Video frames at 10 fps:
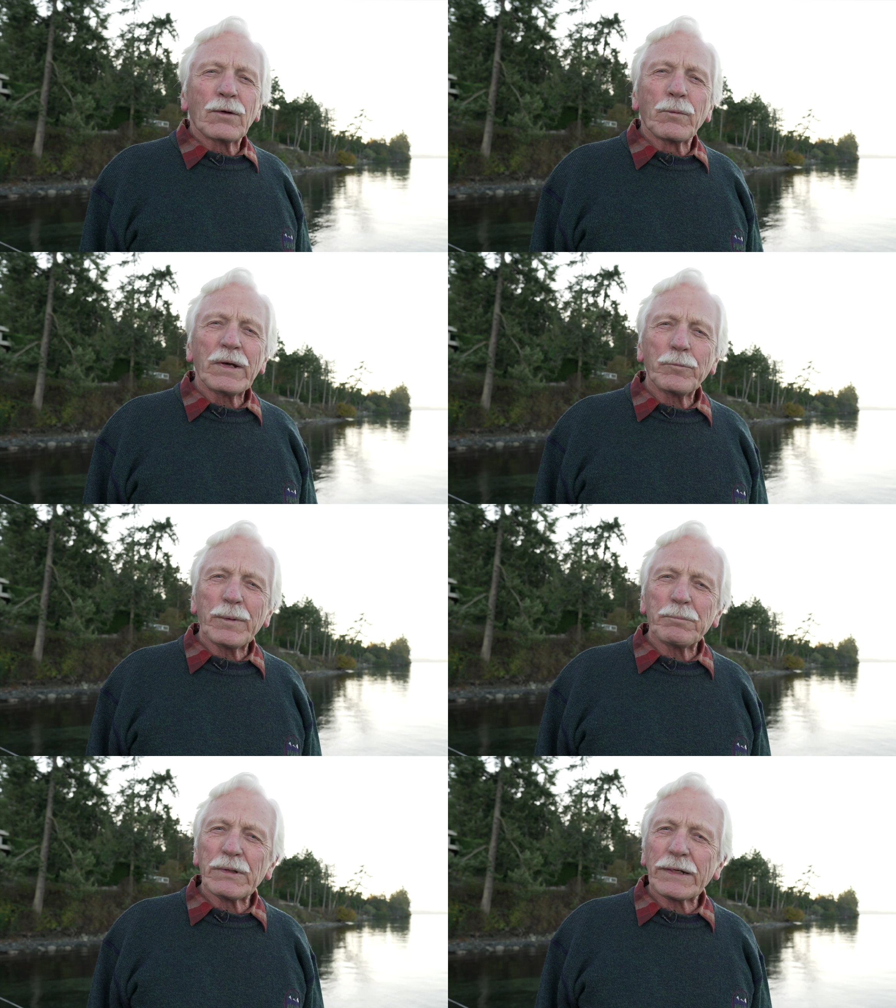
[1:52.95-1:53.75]
We have
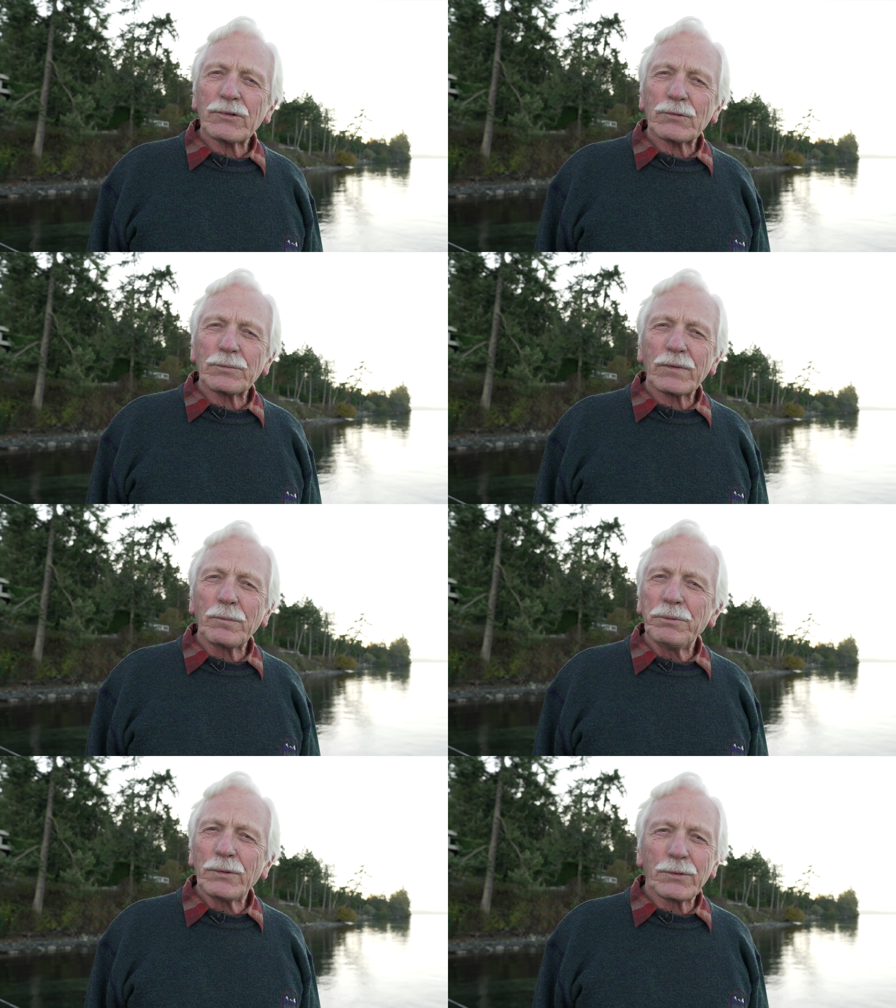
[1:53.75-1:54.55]
been blessed with a
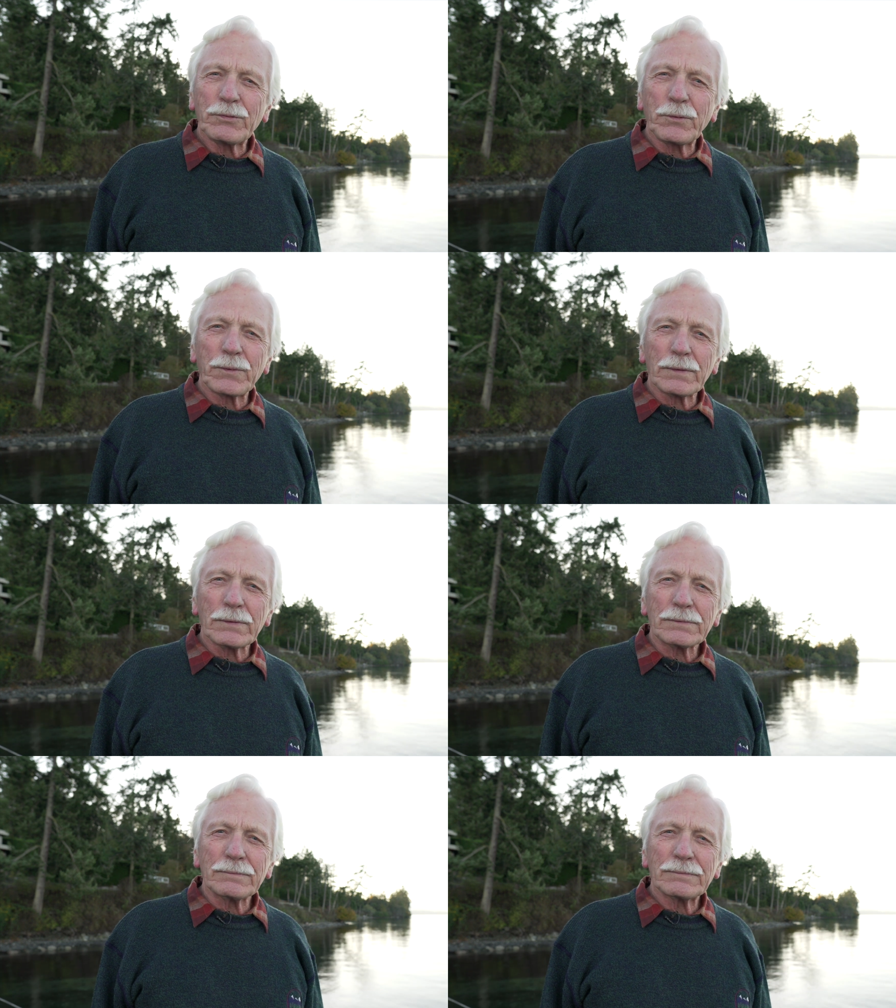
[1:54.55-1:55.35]
beautiful
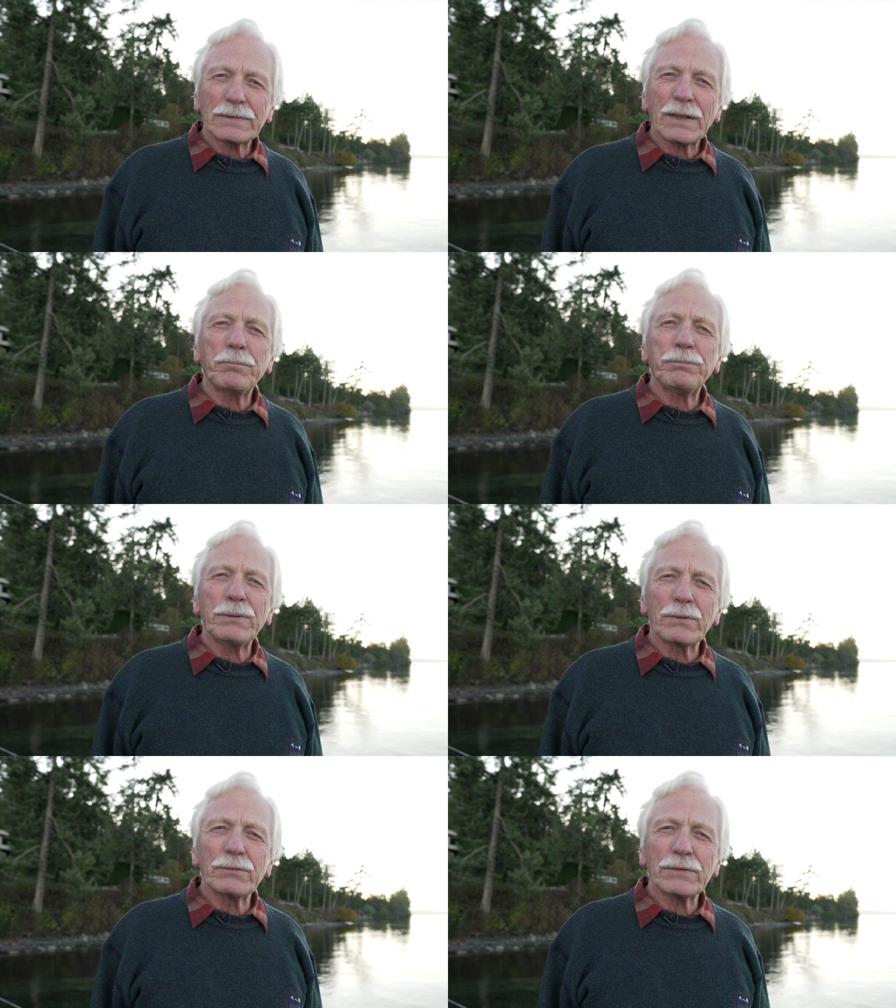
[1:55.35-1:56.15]
world, a
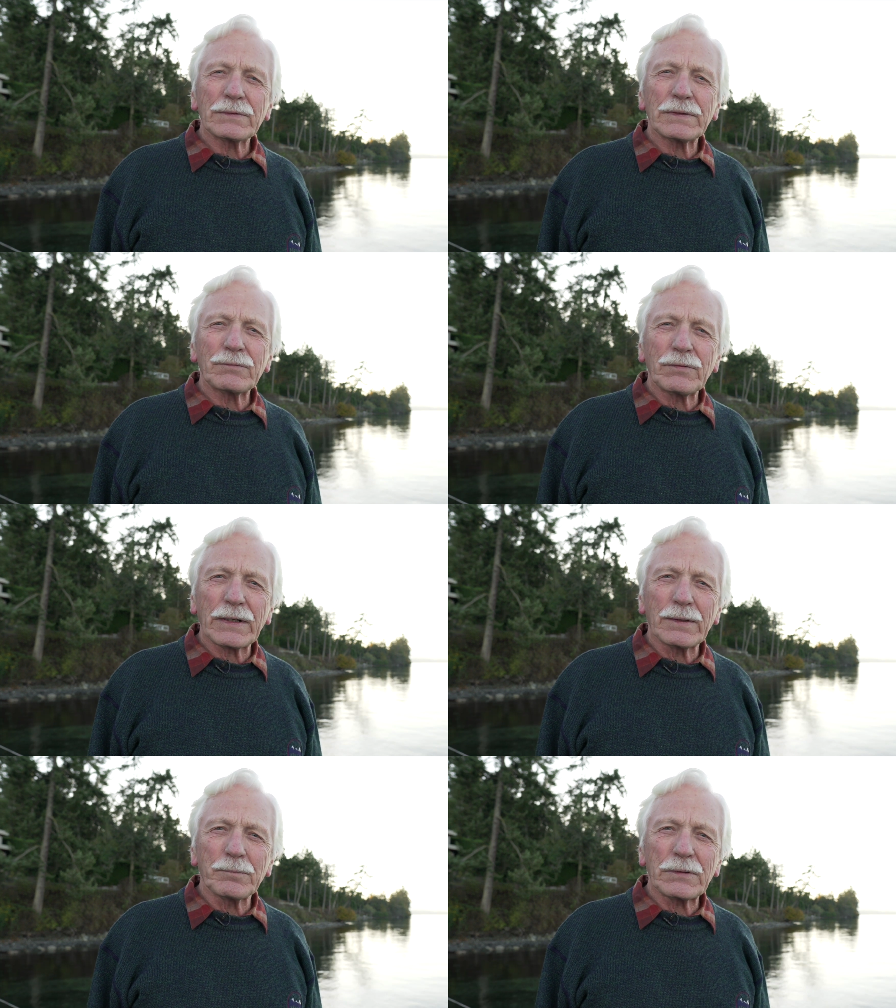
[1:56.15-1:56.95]
beautiful
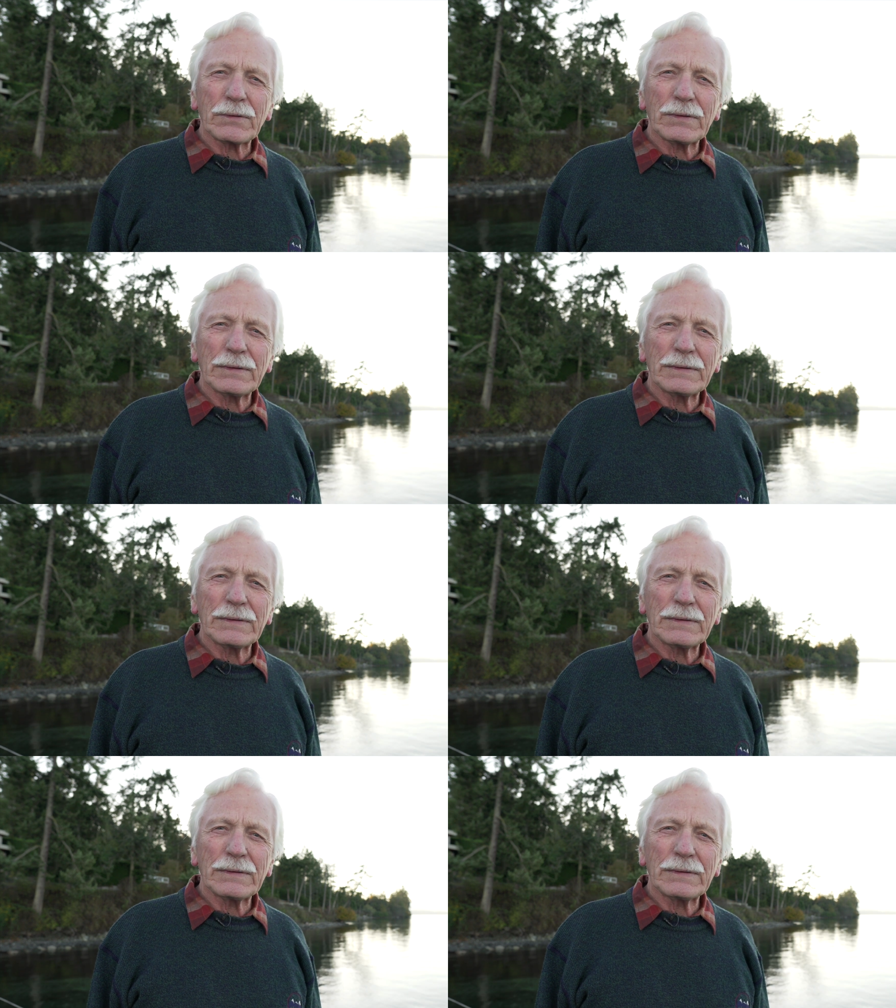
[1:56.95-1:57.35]
environment.